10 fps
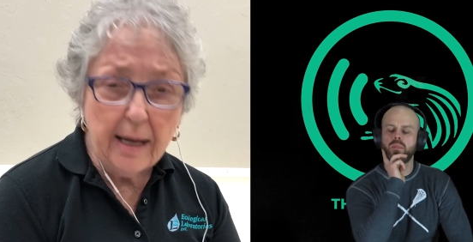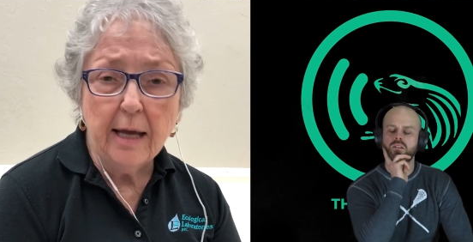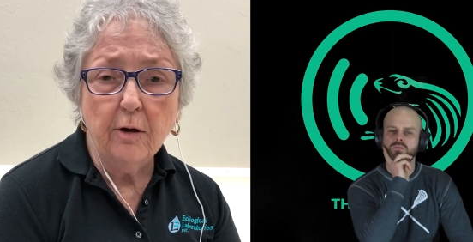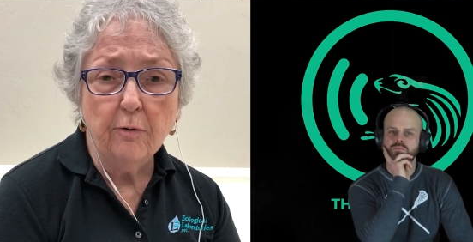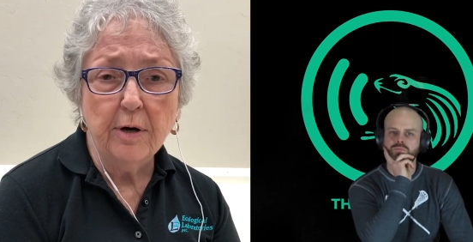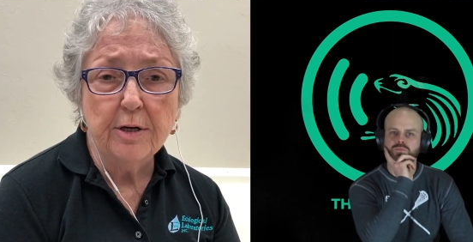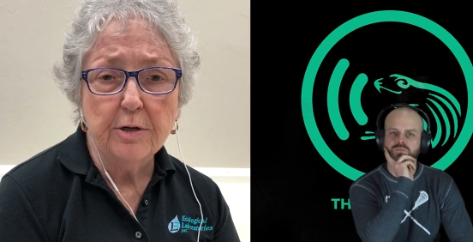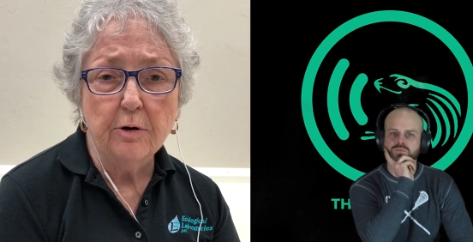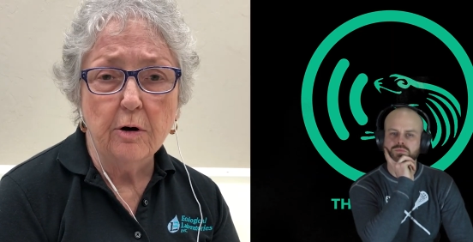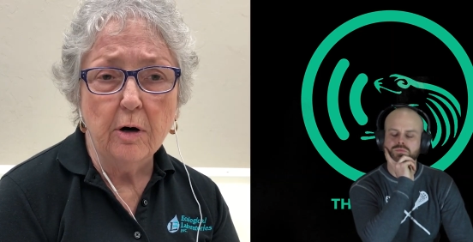Speaker 1: increase
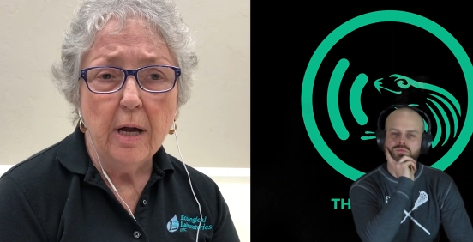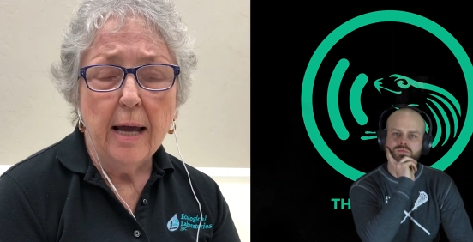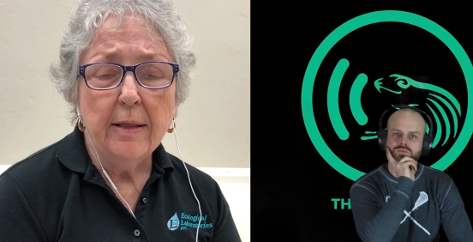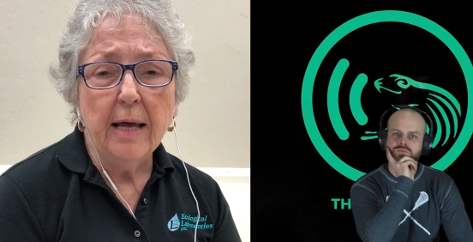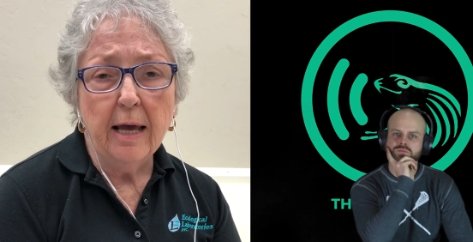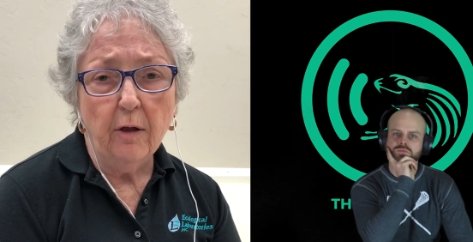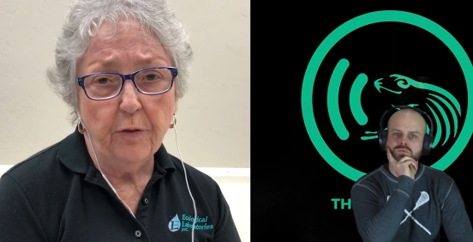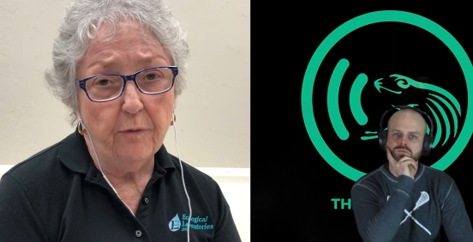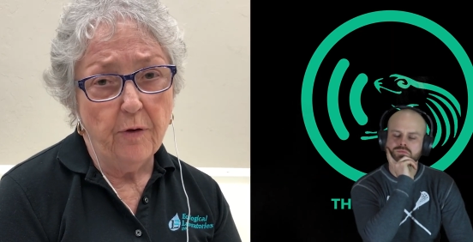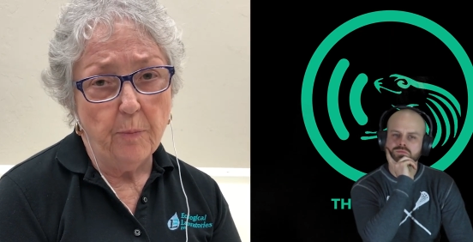your the health
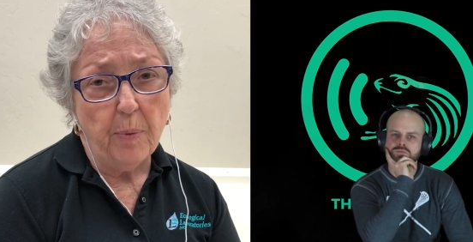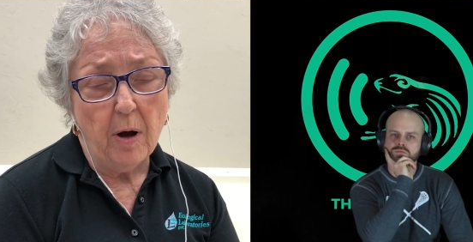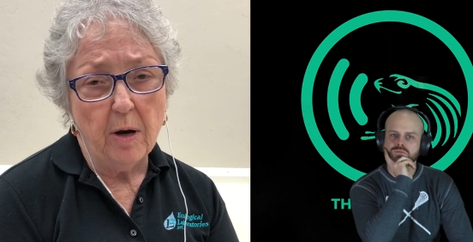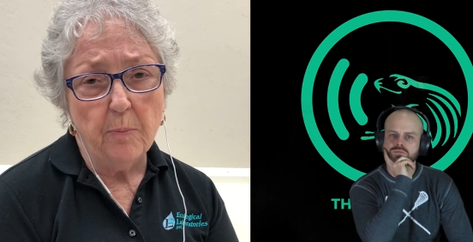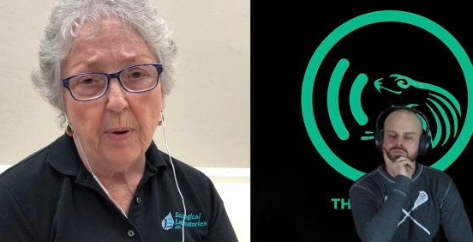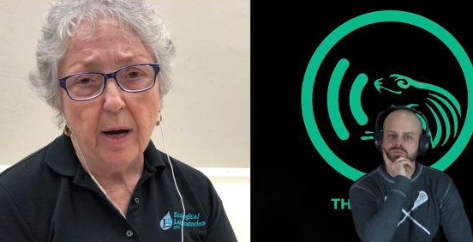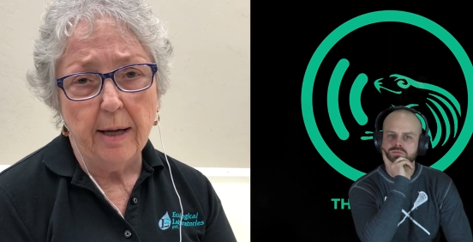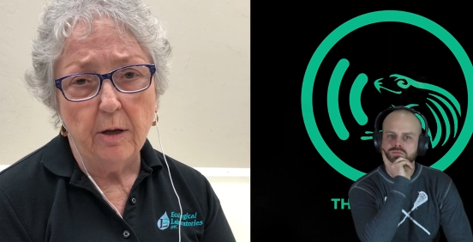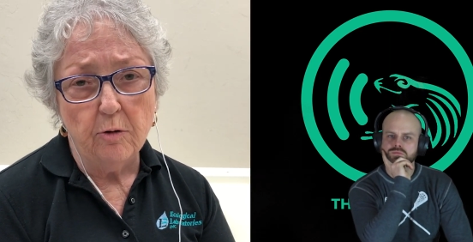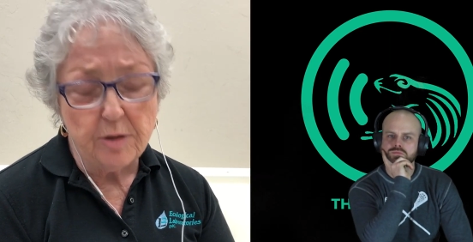of your pond by
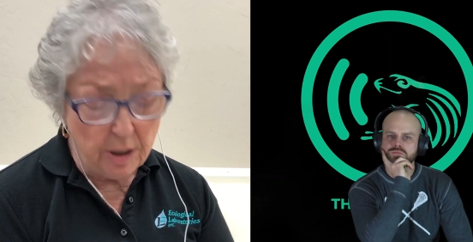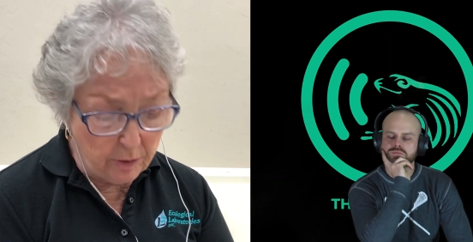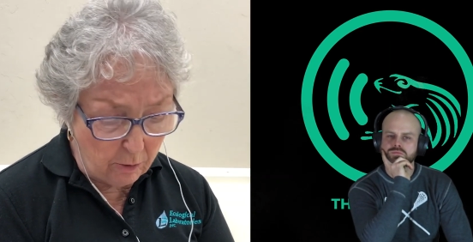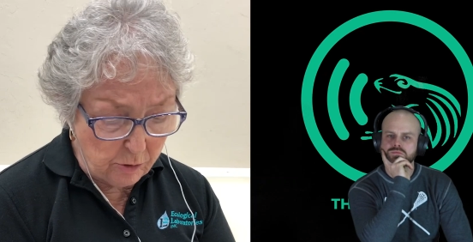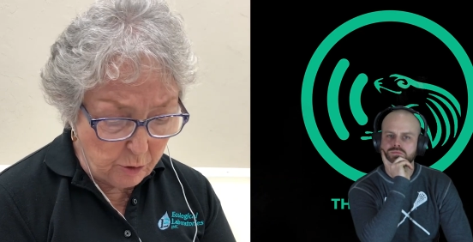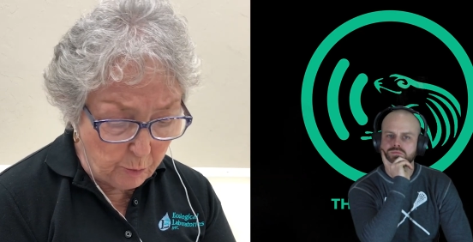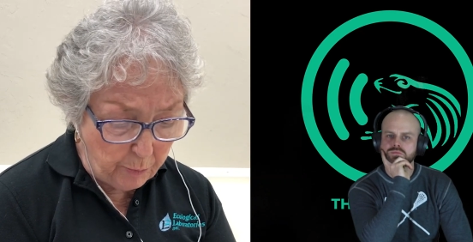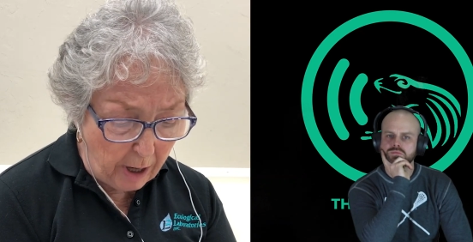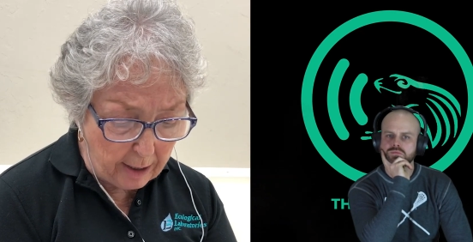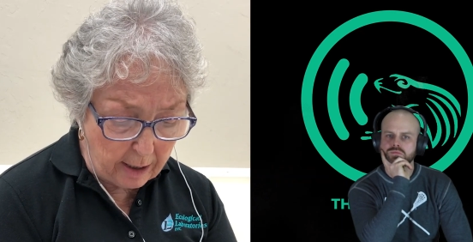using those two
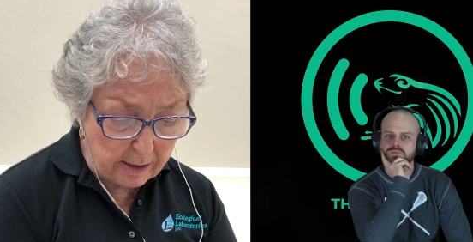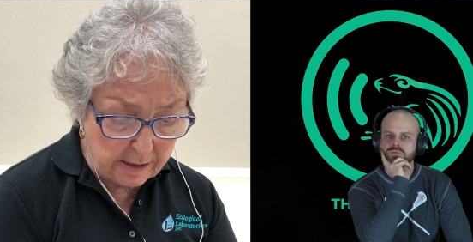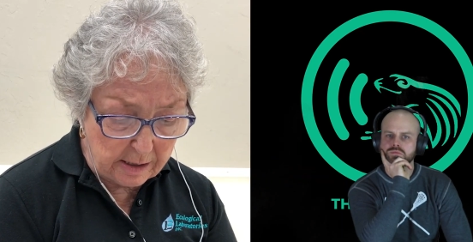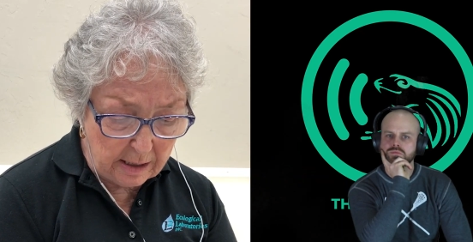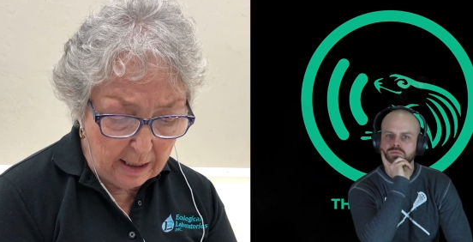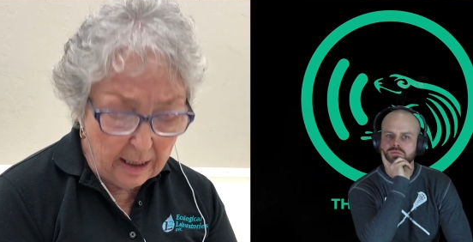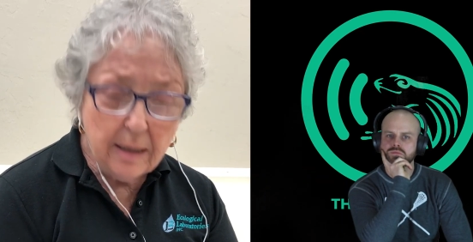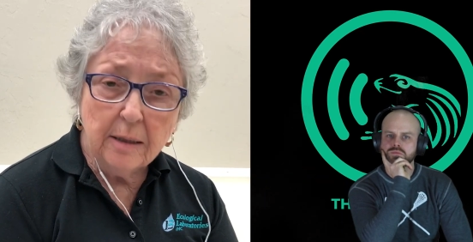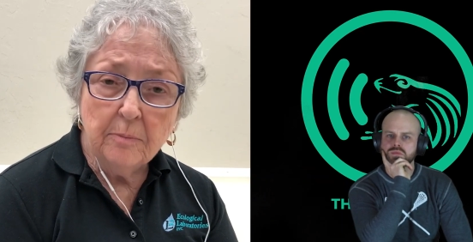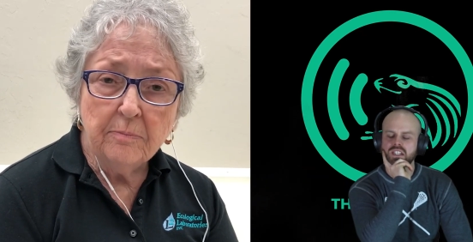products.
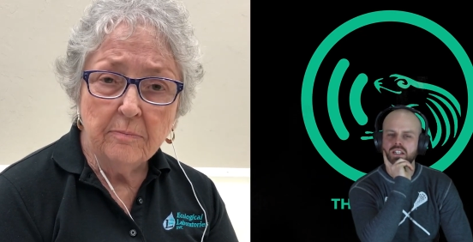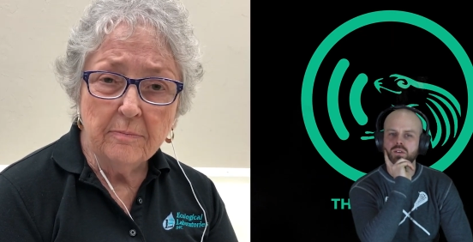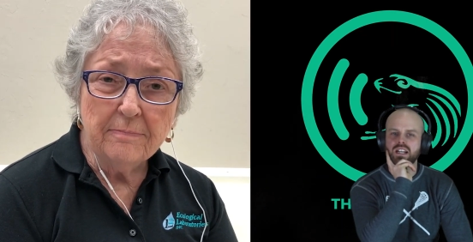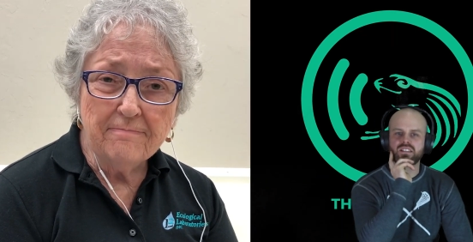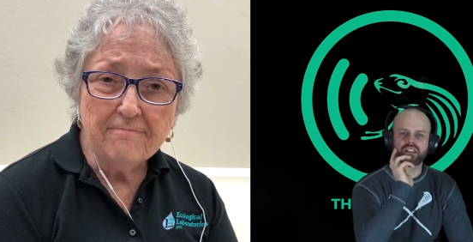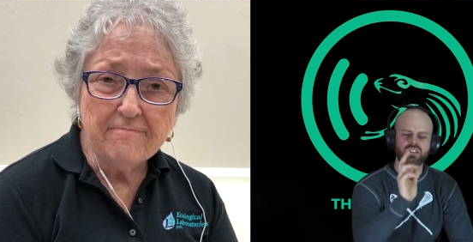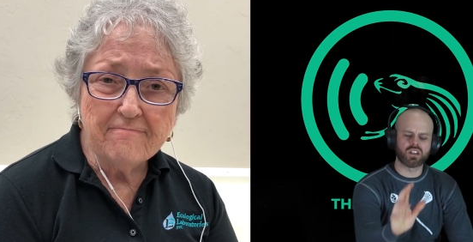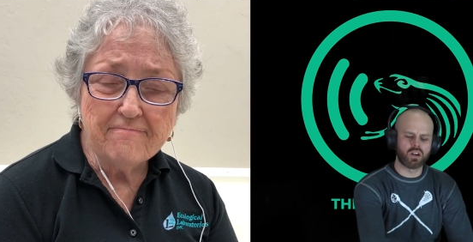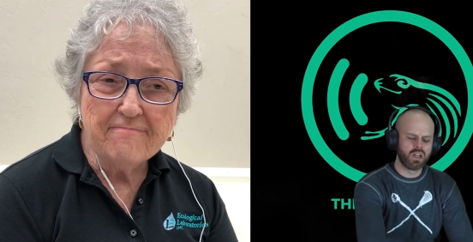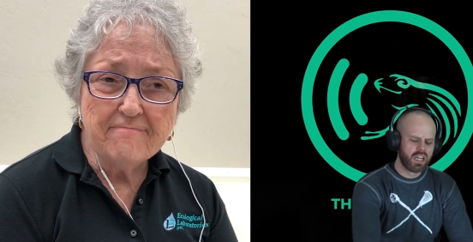
Speaker 2: Interesting.
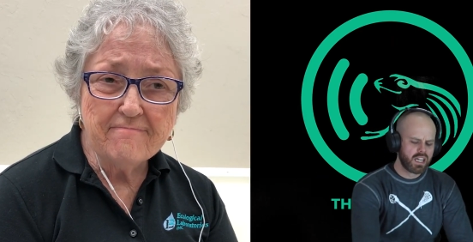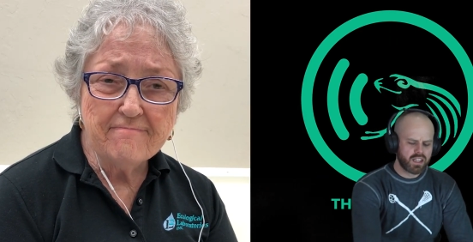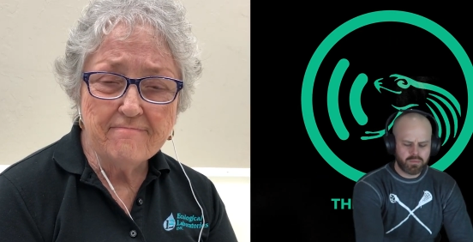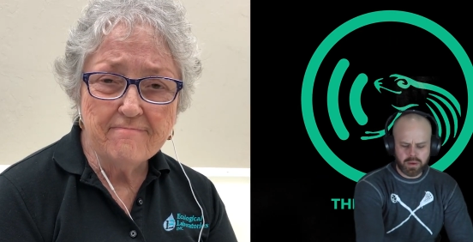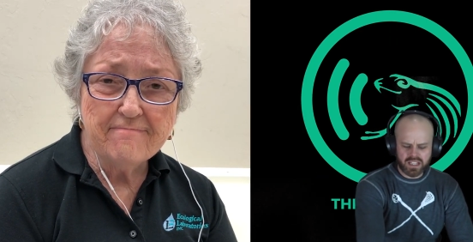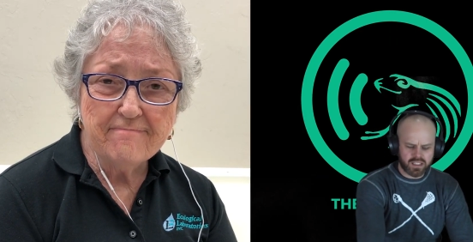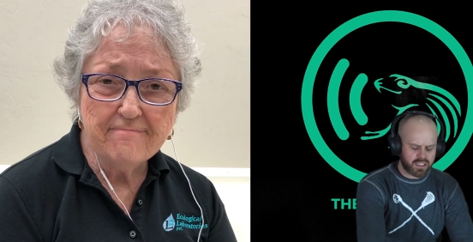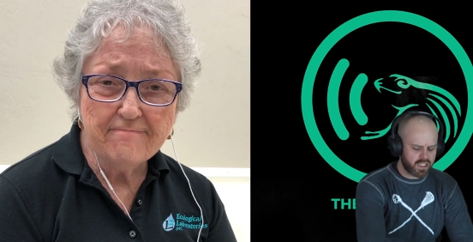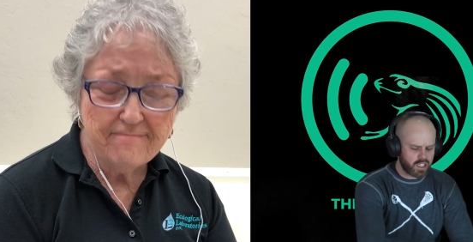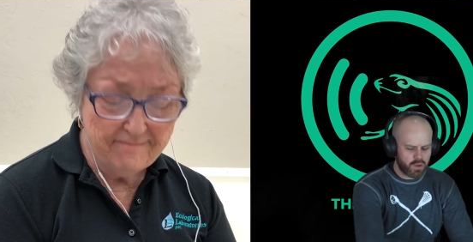So
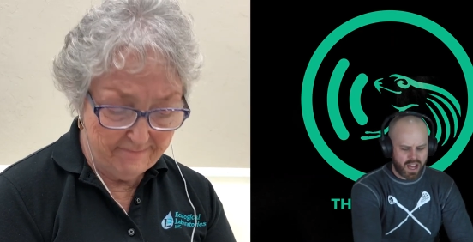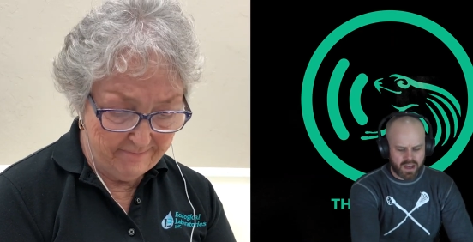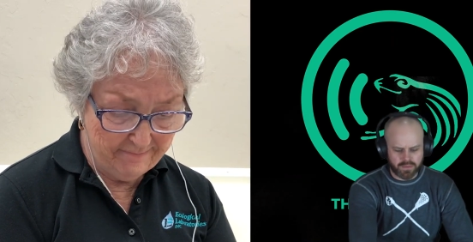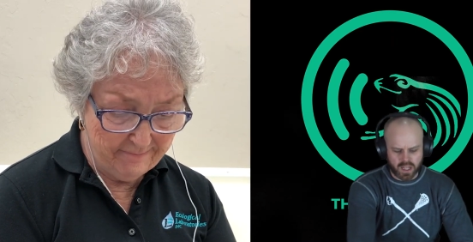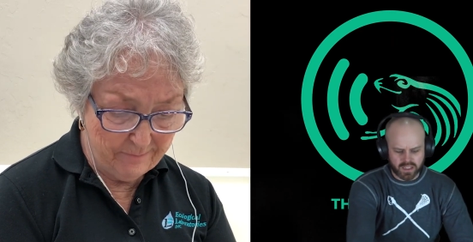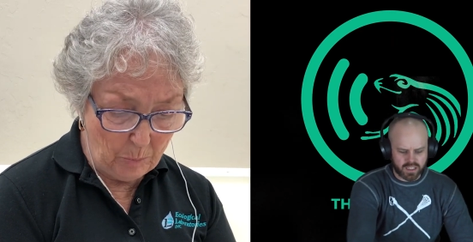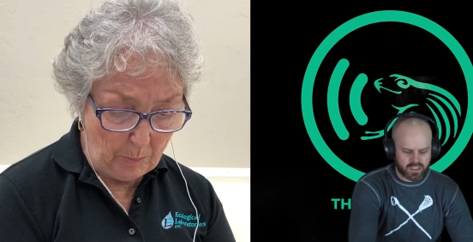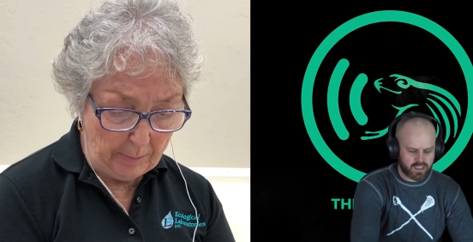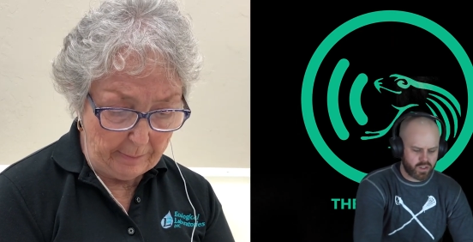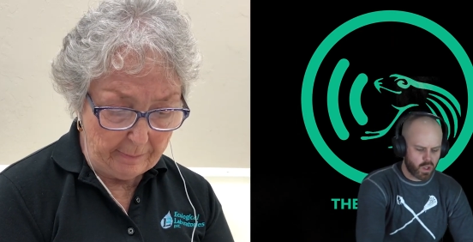basically you have like
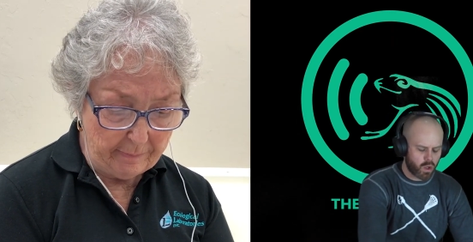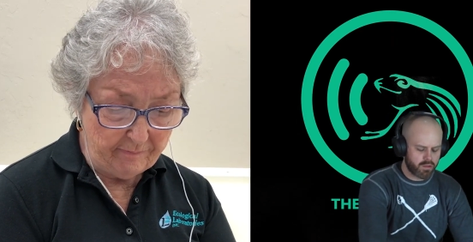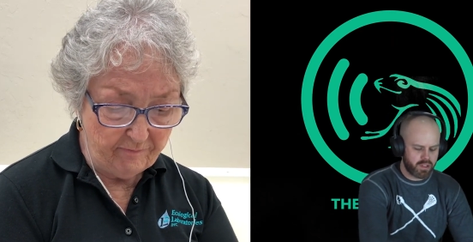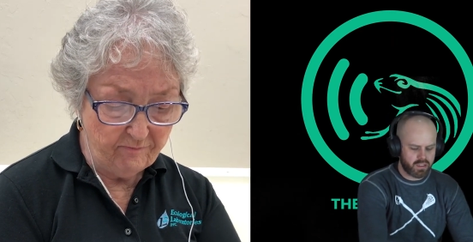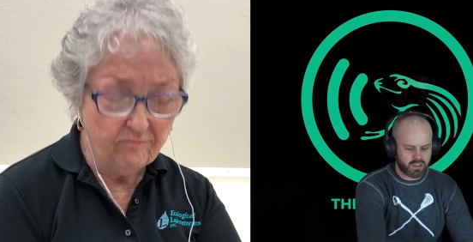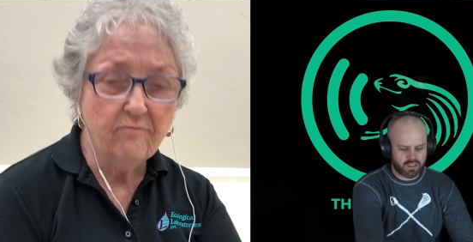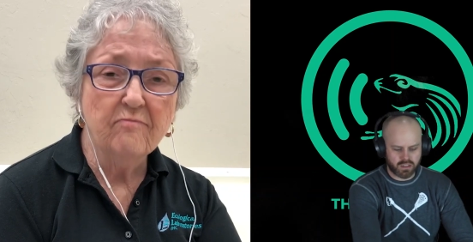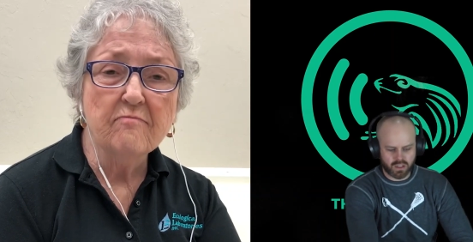this dormant